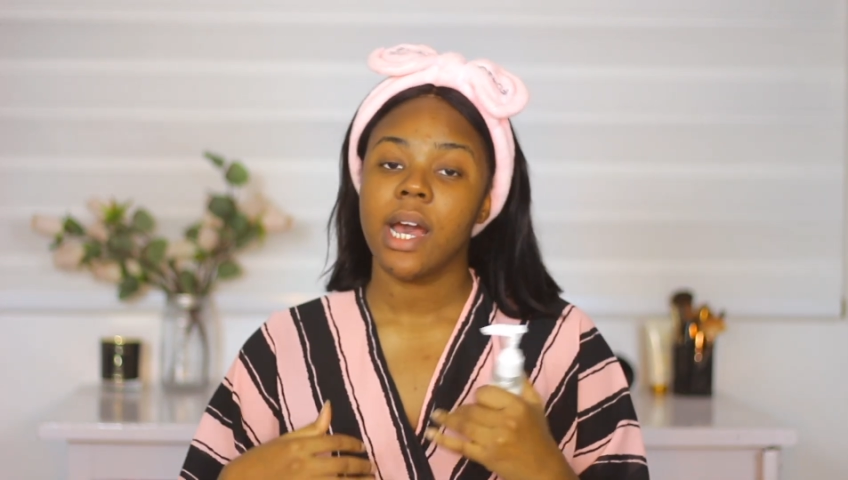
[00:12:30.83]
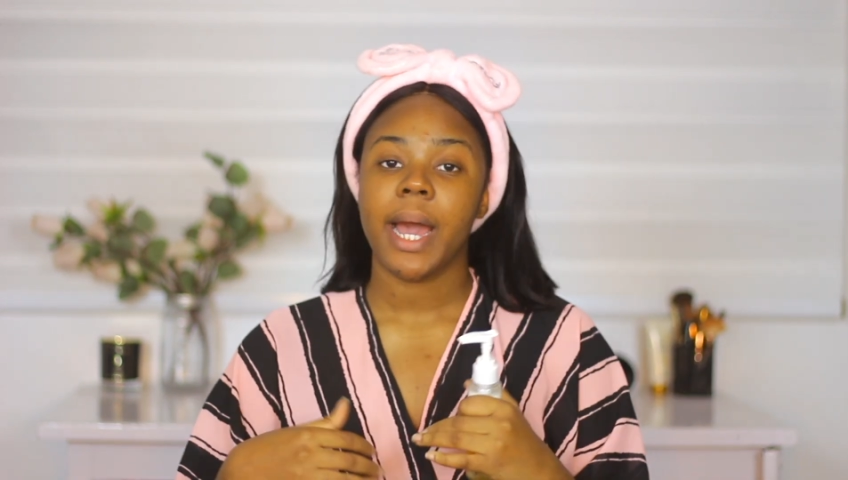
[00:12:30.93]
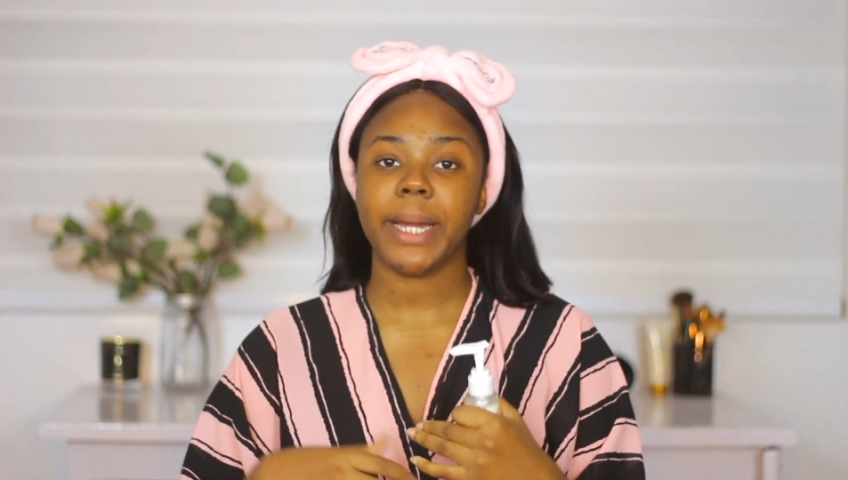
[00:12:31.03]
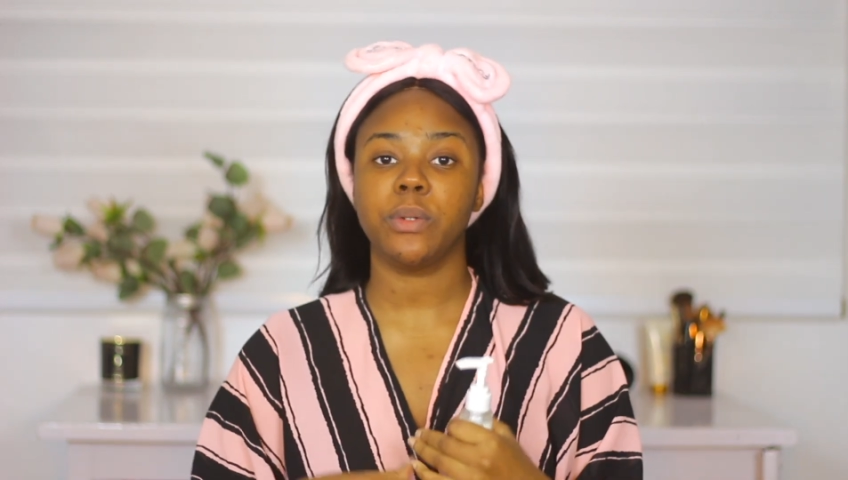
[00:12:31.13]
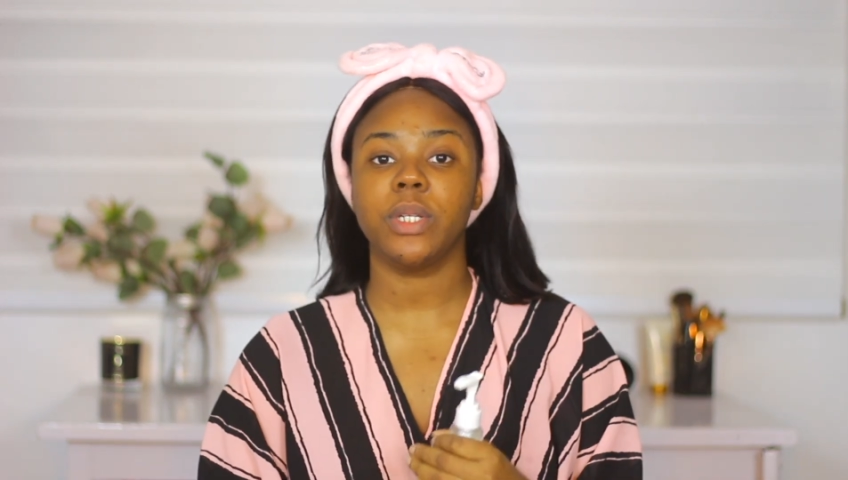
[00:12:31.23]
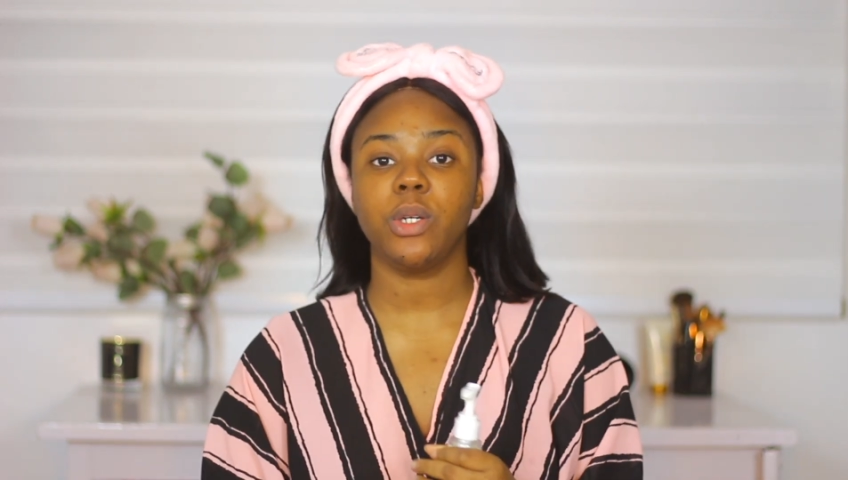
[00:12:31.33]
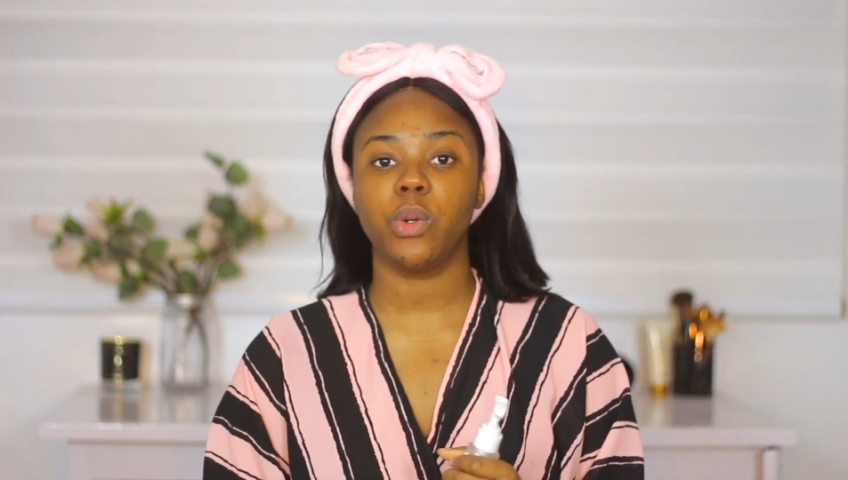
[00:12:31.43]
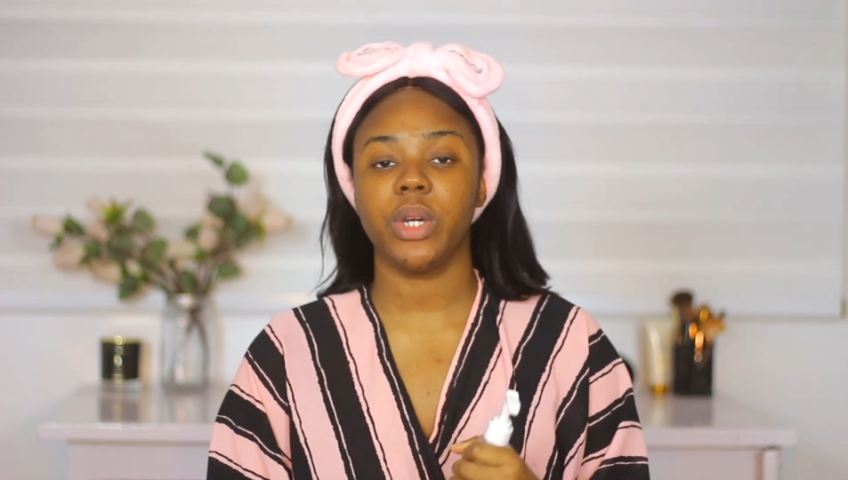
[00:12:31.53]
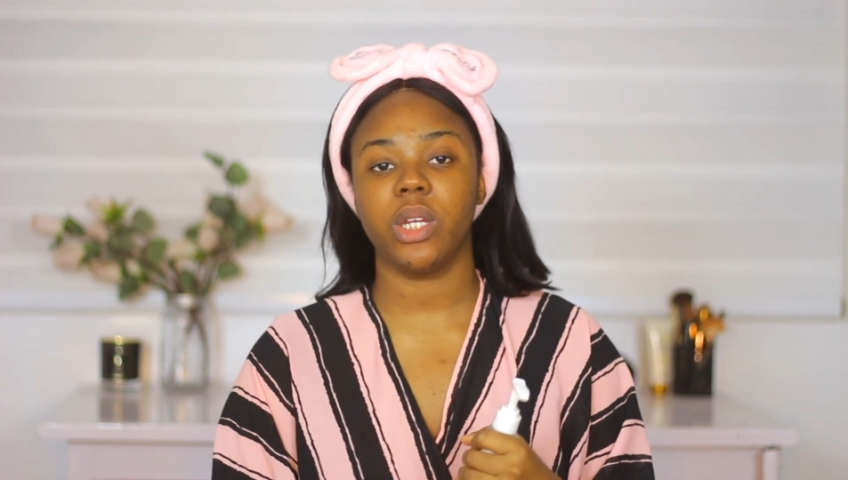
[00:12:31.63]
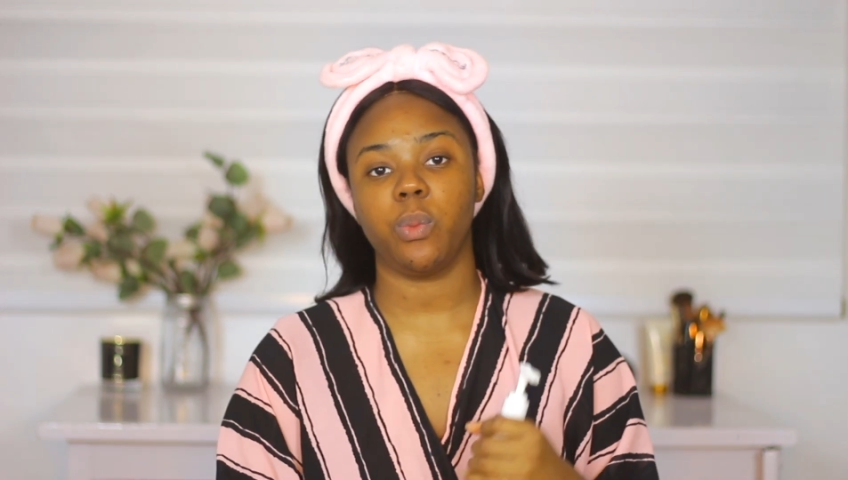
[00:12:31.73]
I only
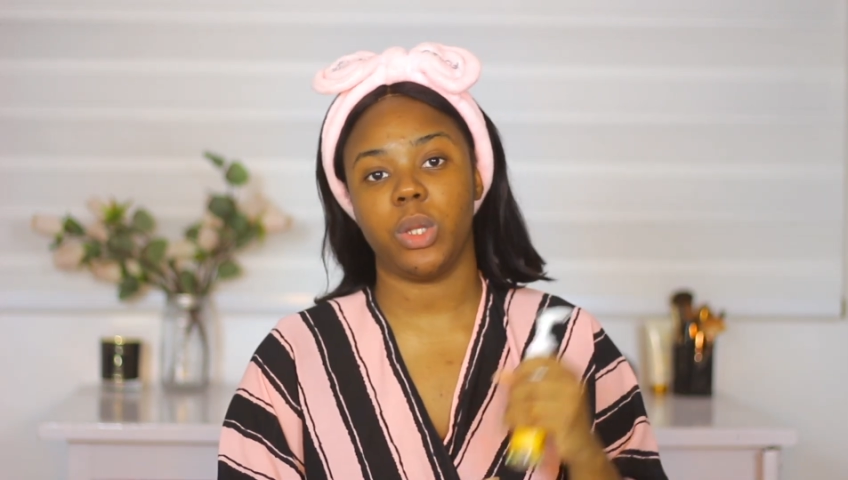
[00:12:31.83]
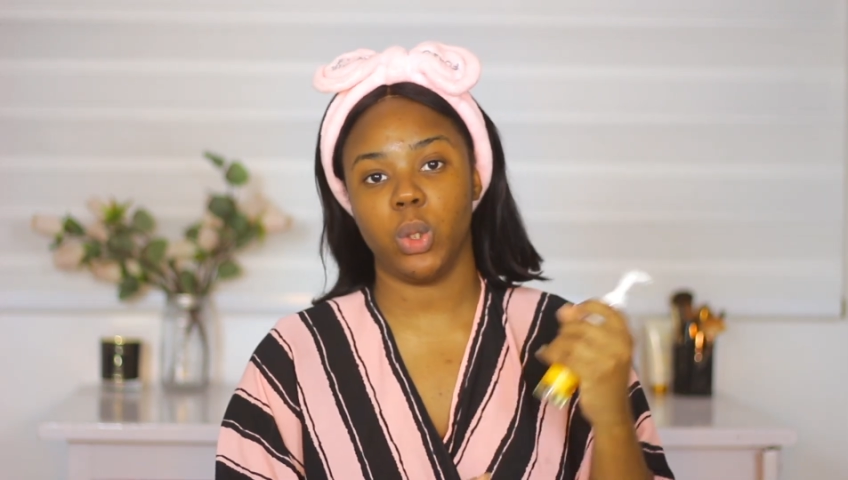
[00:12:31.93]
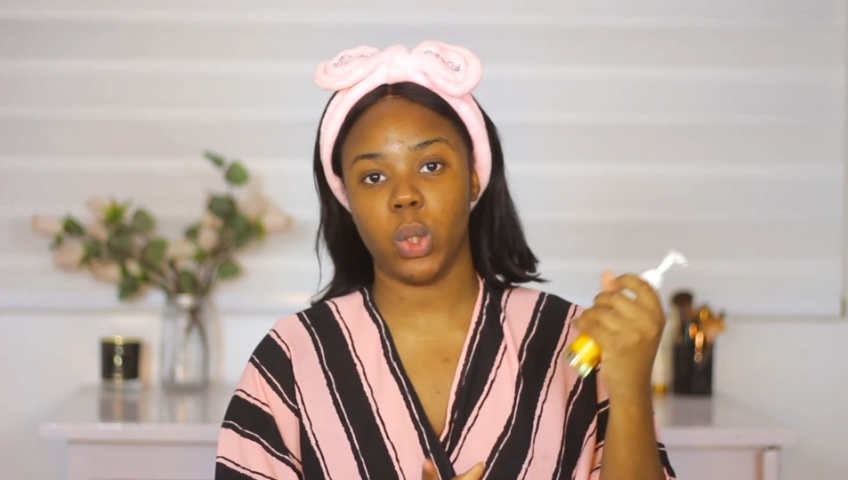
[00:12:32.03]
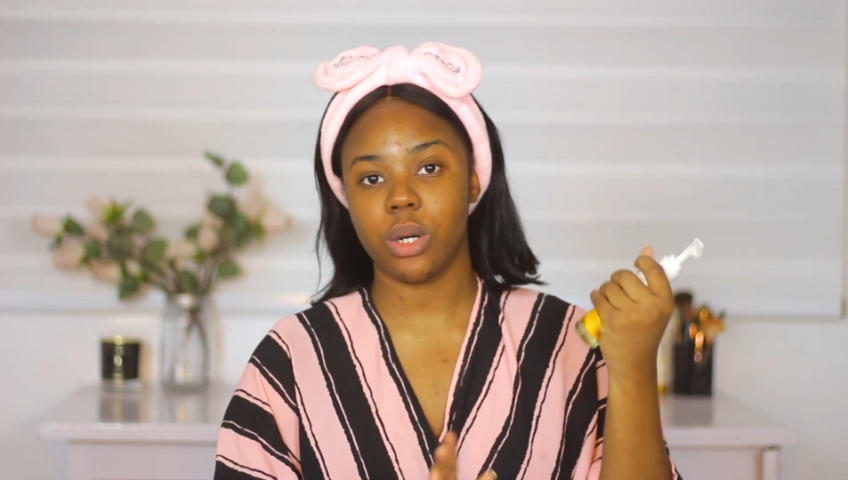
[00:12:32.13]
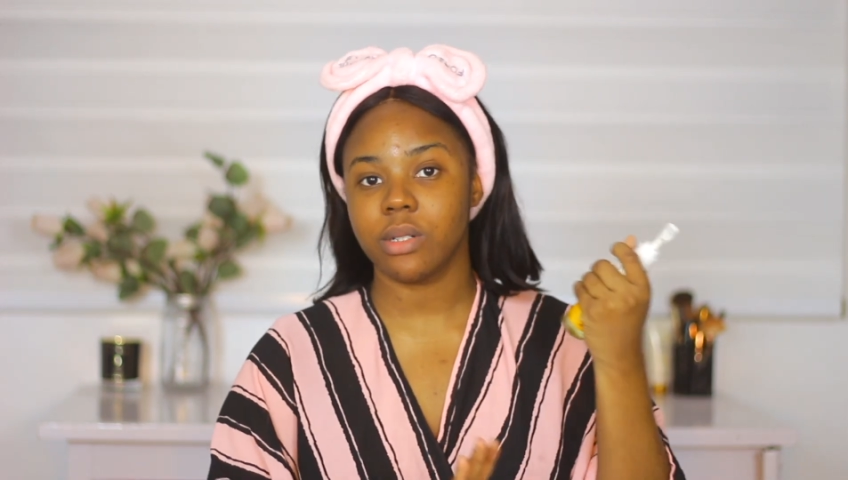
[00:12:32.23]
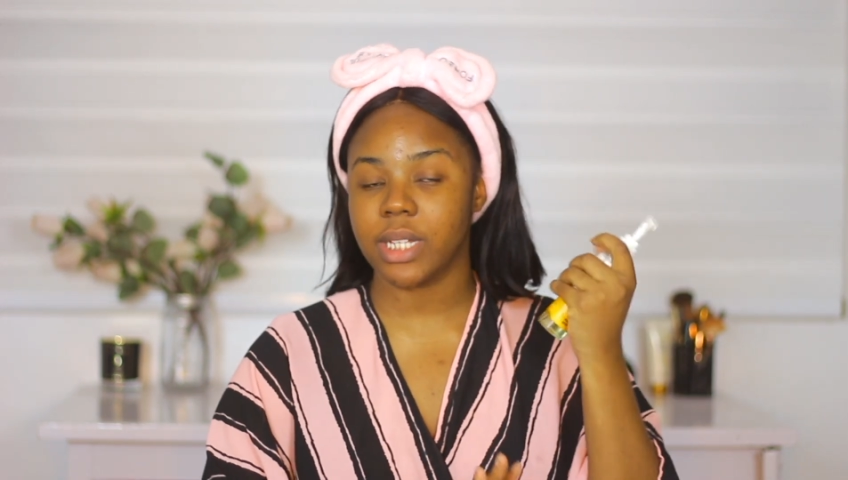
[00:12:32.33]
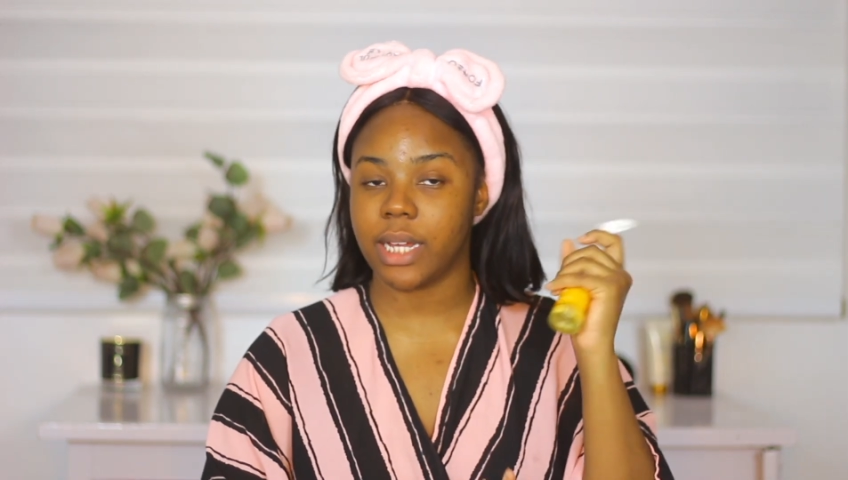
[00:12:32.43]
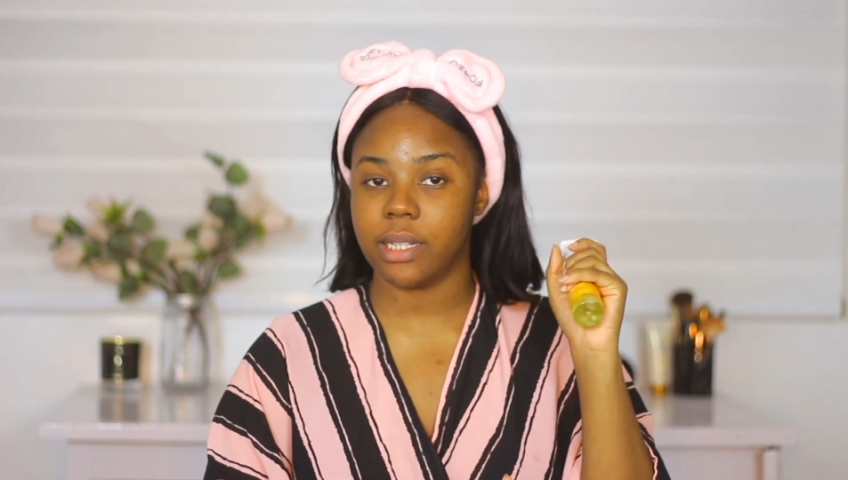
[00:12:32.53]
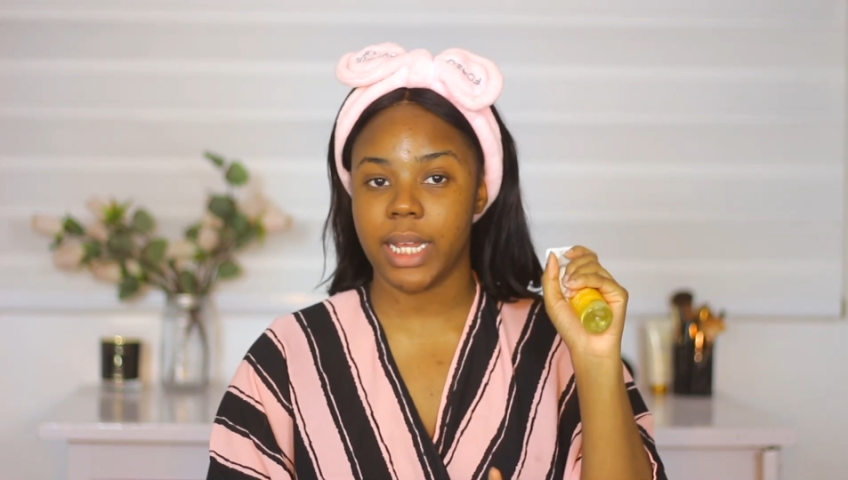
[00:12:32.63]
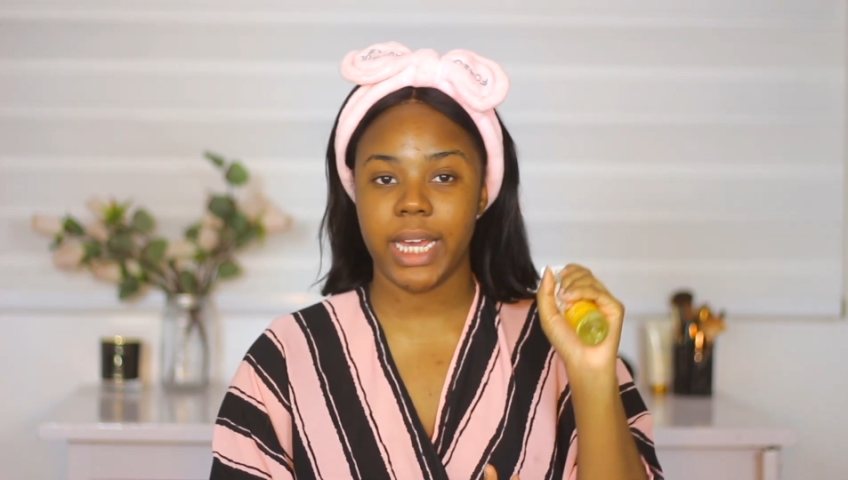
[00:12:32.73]
go in with oils
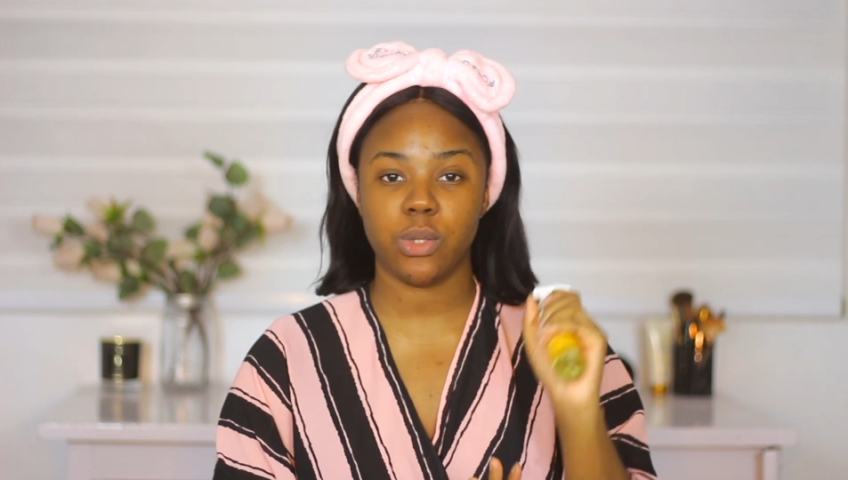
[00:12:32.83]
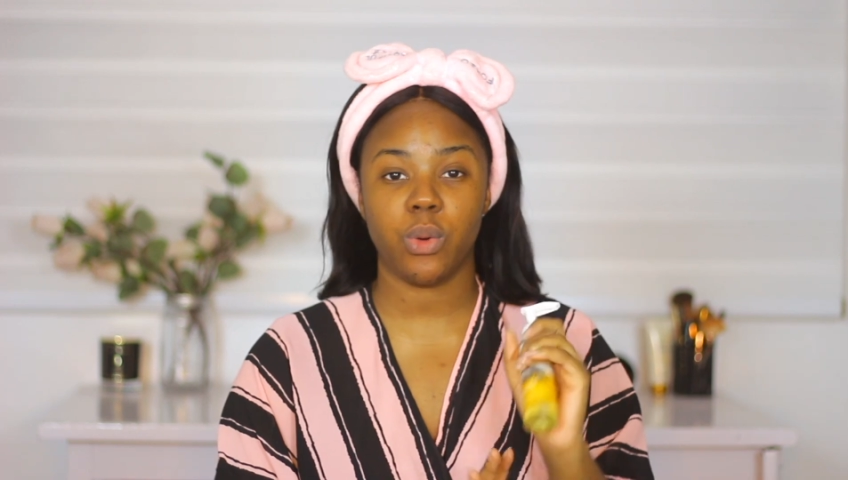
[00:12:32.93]
at night,